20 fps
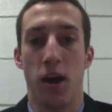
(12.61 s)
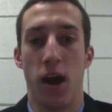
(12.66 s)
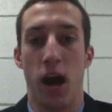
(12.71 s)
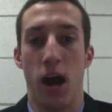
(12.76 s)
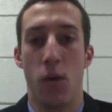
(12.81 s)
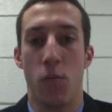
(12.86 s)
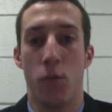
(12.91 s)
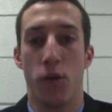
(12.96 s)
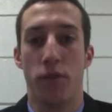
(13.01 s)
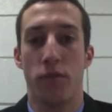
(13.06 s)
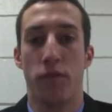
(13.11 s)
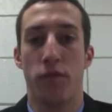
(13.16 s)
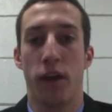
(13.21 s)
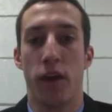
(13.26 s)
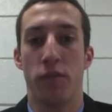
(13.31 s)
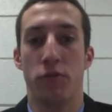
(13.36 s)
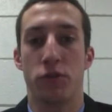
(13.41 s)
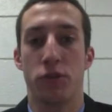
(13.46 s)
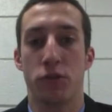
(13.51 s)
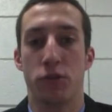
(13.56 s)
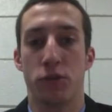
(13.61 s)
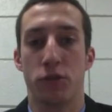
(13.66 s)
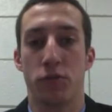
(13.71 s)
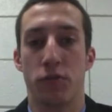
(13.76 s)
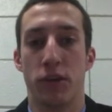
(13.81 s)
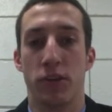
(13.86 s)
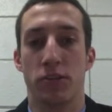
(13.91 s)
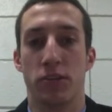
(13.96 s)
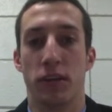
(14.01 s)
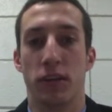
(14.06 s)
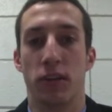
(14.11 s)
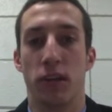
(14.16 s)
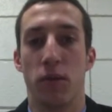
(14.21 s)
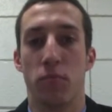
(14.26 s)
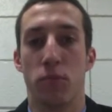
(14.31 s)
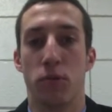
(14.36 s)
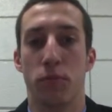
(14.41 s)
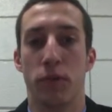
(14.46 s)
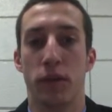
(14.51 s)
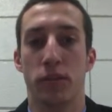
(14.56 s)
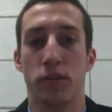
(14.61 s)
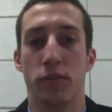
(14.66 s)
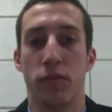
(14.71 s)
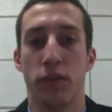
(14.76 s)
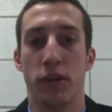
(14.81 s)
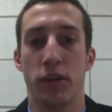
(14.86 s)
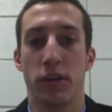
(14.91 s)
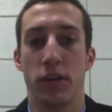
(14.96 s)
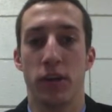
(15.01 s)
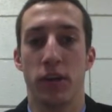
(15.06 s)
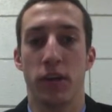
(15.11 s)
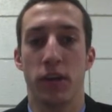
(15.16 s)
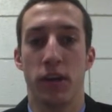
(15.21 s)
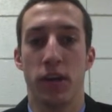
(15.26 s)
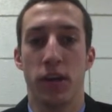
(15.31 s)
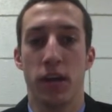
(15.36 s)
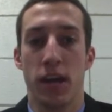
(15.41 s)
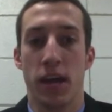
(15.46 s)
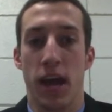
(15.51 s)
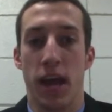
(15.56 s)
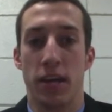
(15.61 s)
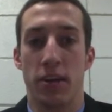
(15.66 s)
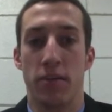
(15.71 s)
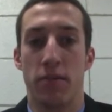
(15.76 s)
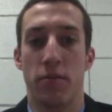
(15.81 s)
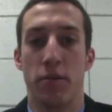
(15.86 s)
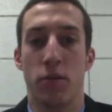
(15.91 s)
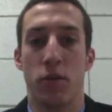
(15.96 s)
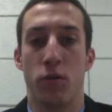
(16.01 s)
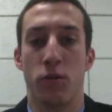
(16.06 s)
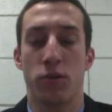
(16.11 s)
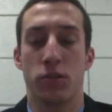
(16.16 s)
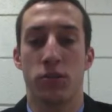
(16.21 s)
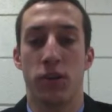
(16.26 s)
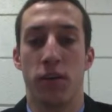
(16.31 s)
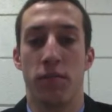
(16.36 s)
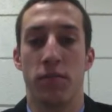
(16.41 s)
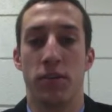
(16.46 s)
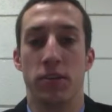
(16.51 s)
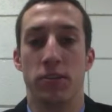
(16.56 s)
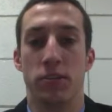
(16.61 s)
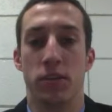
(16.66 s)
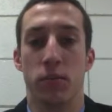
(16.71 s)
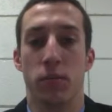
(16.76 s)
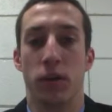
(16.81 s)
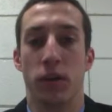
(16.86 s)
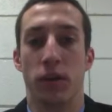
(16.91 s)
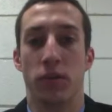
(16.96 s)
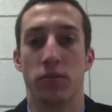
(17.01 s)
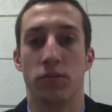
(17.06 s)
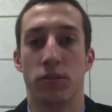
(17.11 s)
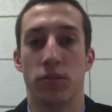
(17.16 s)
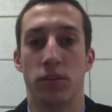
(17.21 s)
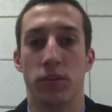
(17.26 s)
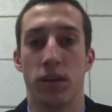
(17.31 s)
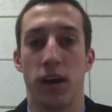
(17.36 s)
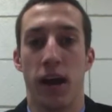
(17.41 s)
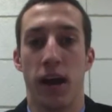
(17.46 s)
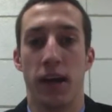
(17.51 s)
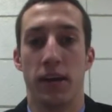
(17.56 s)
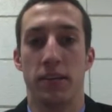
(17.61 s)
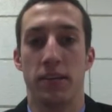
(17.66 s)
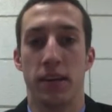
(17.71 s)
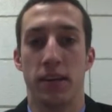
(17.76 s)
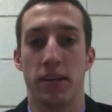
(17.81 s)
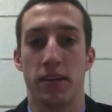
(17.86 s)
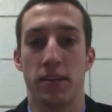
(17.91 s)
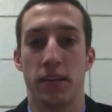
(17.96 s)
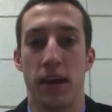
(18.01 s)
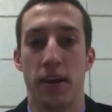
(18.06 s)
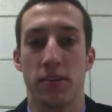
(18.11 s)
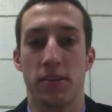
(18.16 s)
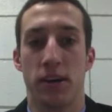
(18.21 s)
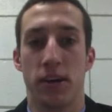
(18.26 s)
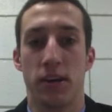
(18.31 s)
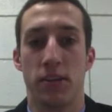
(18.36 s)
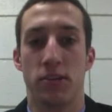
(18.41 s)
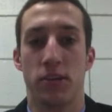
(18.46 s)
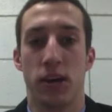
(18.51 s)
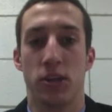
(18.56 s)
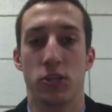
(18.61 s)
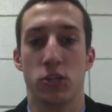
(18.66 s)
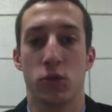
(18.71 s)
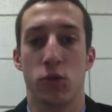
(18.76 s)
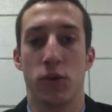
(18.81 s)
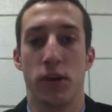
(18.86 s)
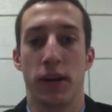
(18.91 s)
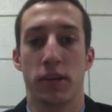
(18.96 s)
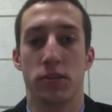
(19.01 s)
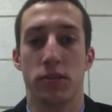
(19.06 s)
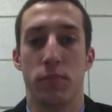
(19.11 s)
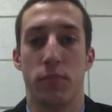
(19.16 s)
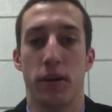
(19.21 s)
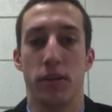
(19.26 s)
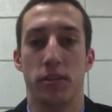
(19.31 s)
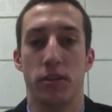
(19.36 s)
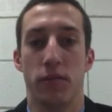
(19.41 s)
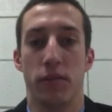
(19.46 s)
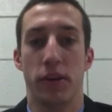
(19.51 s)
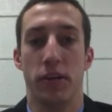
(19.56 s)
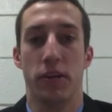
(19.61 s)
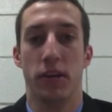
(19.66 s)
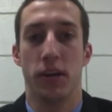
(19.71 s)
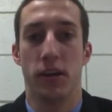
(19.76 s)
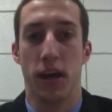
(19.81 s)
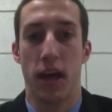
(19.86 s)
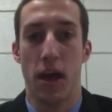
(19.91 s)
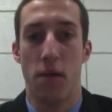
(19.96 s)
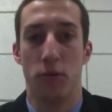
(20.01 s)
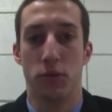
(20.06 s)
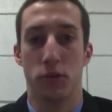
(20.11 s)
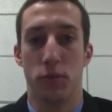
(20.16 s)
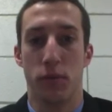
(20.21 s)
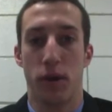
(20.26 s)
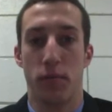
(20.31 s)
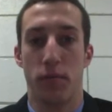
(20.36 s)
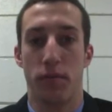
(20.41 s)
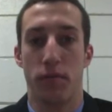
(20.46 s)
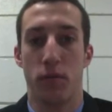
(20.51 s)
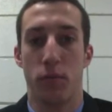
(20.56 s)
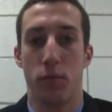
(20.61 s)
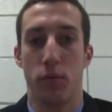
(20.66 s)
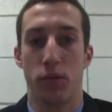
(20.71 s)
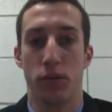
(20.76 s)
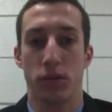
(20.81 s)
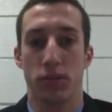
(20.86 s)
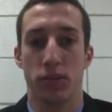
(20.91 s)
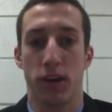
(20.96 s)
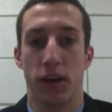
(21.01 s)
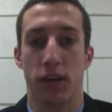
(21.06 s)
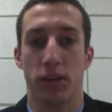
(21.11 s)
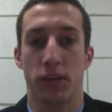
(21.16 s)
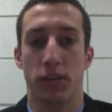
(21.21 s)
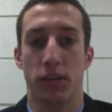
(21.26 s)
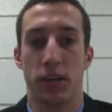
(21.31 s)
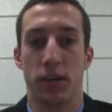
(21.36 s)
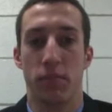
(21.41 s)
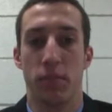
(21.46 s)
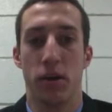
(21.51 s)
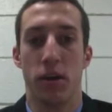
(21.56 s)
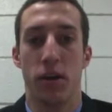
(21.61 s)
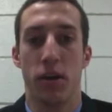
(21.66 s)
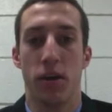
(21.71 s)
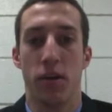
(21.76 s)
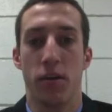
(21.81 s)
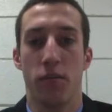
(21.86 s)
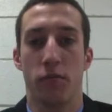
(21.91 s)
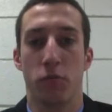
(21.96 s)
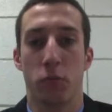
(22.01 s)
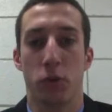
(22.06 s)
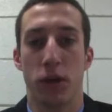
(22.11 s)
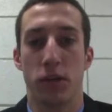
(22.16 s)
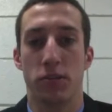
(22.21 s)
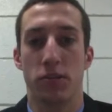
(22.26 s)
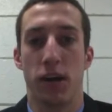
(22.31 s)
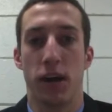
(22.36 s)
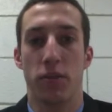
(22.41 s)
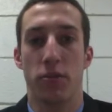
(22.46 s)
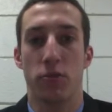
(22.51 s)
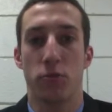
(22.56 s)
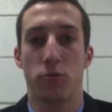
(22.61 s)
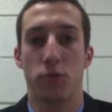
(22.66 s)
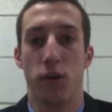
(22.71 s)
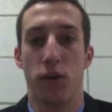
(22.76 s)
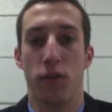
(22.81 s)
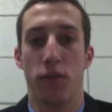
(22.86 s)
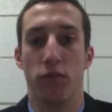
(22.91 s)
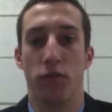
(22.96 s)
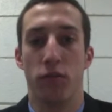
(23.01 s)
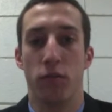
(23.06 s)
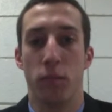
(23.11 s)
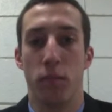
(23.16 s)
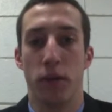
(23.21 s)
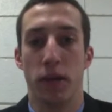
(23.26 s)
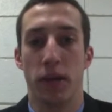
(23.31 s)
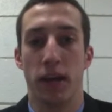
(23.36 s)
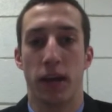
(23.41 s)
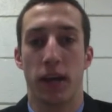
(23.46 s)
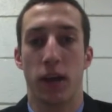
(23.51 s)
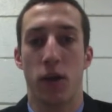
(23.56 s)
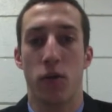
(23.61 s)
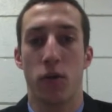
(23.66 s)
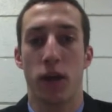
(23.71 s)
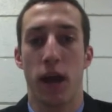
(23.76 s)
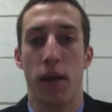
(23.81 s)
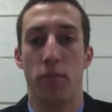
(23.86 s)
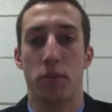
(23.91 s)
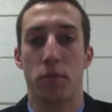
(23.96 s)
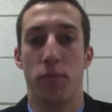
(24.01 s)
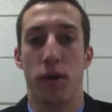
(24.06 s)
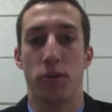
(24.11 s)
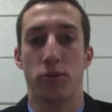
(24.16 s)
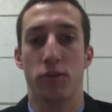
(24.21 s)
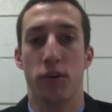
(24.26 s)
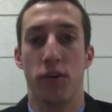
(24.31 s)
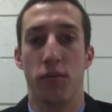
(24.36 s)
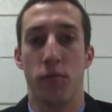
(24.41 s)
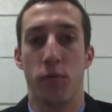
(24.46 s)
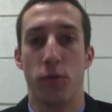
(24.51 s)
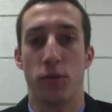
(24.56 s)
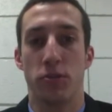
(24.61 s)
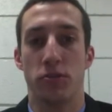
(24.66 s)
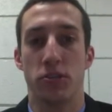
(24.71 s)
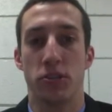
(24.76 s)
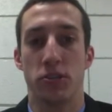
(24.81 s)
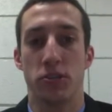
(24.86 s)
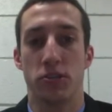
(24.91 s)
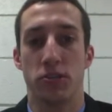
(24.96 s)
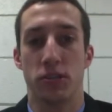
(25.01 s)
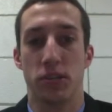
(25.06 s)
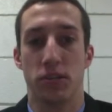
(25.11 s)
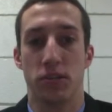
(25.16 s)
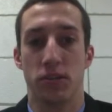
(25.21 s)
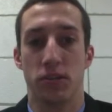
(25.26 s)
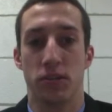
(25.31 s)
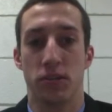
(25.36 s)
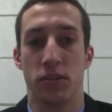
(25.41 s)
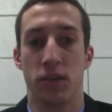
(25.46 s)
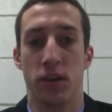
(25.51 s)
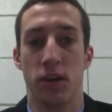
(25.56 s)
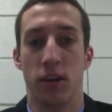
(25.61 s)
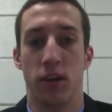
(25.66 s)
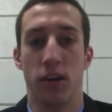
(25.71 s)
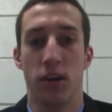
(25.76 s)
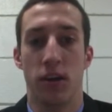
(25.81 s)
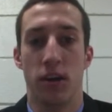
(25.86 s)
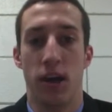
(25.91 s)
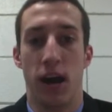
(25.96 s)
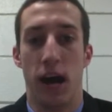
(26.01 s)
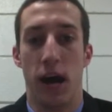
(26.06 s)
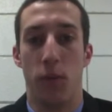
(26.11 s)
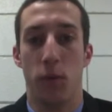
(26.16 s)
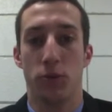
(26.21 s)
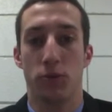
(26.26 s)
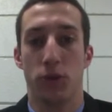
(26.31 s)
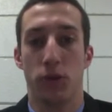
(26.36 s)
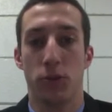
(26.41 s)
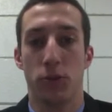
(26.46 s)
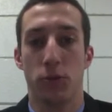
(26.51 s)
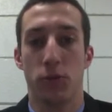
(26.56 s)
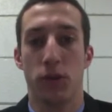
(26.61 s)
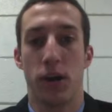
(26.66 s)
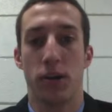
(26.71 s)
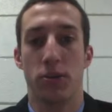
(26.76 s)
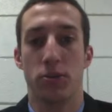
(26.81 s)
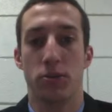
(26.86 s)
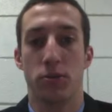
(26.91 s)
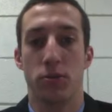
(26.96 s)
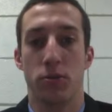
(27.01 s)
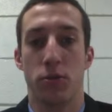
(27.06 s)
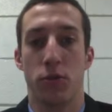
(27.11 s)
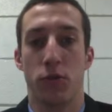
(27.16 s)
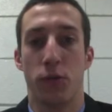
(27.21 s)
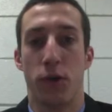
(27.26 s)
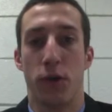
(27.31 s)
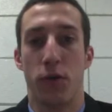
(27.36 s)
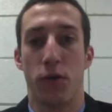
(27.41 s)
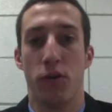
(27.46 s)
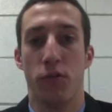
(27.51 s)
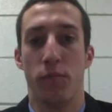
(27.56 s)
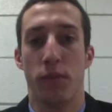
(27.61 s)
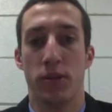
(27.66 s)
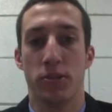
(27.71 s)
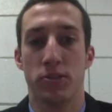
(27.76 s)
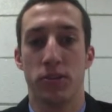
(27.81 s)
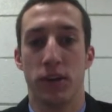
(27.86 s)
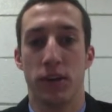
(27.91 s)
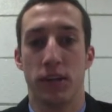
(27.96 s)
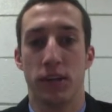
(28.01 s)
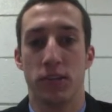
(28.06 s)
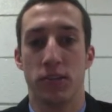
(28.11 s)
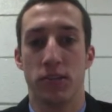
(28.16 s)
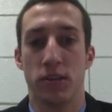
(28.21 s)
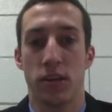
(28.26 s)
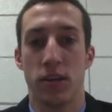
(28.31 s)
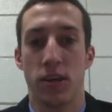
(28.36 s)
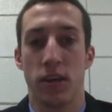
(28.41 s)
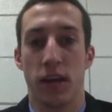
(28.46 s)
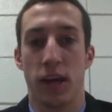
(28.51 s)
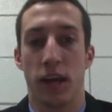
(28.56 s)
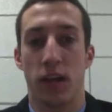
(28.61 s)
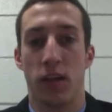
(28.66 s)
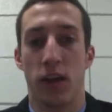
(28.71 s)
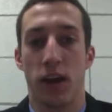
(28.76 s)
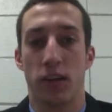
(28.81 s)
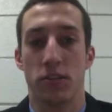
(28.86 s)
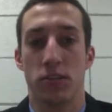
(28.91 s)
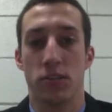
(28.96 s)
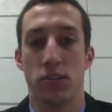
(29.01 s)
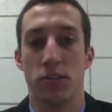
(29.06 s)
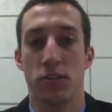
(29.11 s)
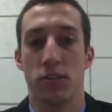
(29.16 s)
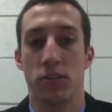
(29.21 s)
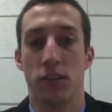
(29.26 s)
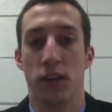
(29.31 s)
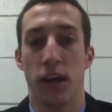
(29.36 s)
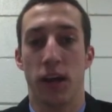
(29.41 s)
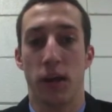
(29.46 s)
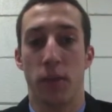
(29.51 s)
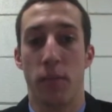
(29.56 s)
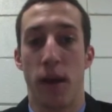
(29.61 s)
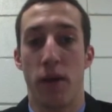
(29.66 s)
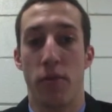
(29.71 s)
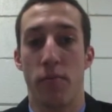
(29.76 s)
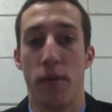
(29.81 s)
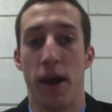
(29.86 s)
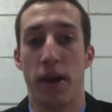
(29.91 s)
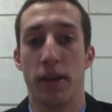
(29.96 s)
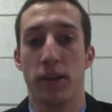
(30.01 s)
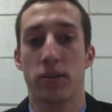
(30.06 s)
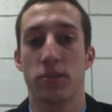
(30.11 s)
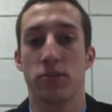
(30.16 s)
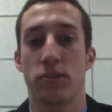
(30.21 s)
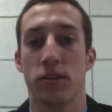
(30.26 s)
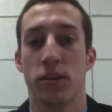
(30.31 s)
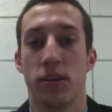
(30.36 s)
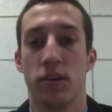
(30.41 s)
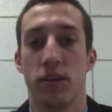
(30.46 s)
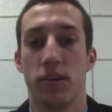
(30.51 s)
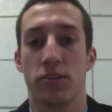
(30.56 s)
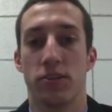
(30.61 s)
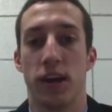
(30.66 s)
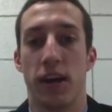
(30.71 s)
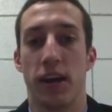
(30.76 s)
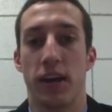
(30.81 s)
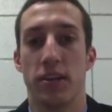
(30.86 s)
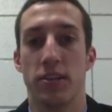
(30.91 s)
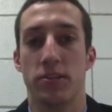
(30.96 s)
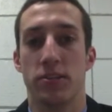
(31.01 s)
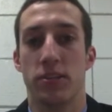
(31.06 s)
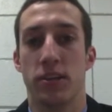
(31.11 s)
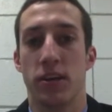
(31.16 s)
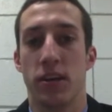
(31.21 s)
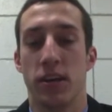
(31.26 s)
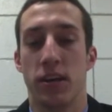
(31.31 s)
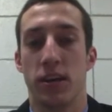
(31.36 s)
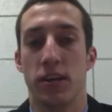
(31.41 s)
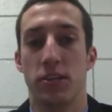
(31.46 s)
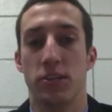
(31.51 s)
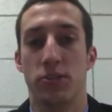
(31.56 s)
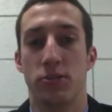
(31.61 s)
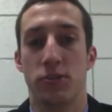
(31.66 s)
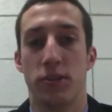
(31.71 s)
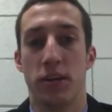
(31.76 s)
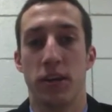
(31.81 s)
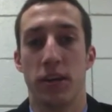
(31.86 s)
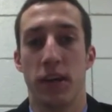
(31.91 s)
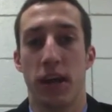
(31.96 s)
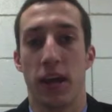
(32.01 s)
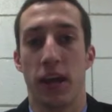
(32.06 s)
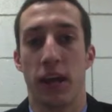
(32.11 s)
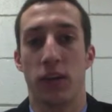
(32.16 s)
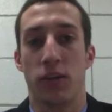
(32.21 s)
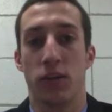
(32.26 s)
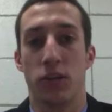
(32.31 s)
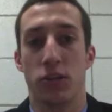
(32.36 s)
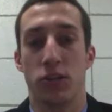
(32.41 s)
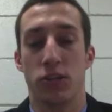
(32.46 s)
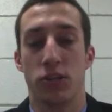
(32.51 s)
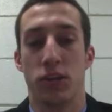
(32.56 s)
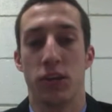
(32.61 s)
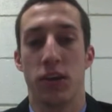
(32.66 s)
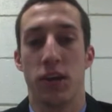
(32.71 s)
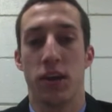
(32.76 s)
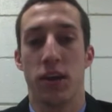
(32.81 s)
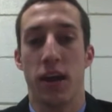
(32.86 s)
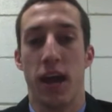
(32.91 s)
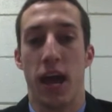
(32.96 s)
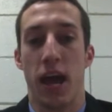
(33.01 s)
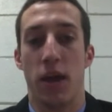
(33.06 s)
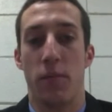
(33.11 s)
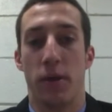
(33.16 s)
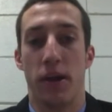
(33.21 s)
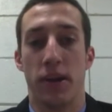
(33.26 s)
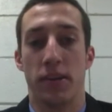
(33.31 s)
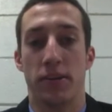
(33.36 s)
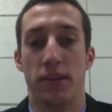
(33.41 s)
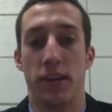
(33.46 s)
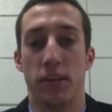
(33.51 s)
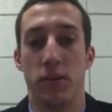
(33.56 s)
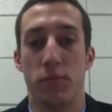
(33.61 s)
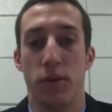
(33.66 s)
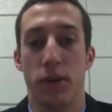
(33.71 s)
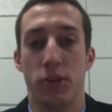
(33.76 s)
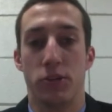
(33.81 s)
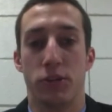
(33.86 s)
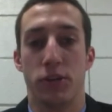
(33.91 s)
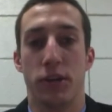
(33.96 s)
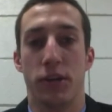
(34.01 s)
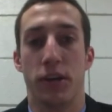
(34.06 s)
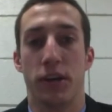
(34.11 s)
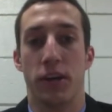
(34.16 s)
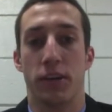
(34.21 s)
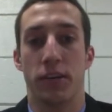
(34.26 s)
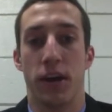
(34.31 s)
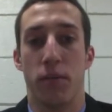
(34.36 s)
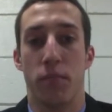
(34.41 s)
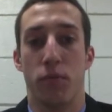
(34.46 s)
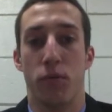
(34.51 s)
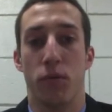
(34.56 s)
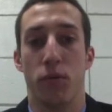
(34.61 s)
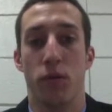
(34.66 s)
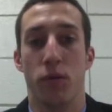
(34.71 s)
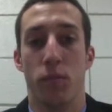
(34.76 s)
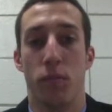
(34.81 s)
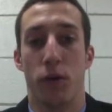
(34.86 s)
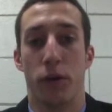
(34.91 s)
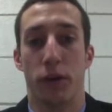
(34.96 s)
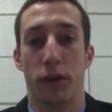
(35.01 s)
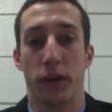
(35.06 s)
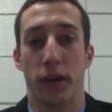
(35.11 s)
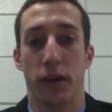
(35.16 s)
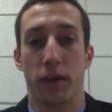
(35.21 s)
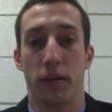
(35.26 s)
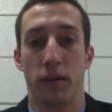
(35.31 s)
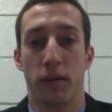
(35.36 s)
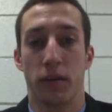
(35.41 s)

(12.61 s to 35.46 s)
I am one of 5 children raised in Glenmore, Pennsylvania, and the oldest of these siblings. I attended Downtown East High School in Exton, Pennsylvania, and was a member of the boys' soccer team from grades 9 through 12, being a co-captain my sophomore and senior seasons. I was also an honor student throughout all of my studies in classes like mathematics, science, history, English, and my intended major here at Temple, marketing.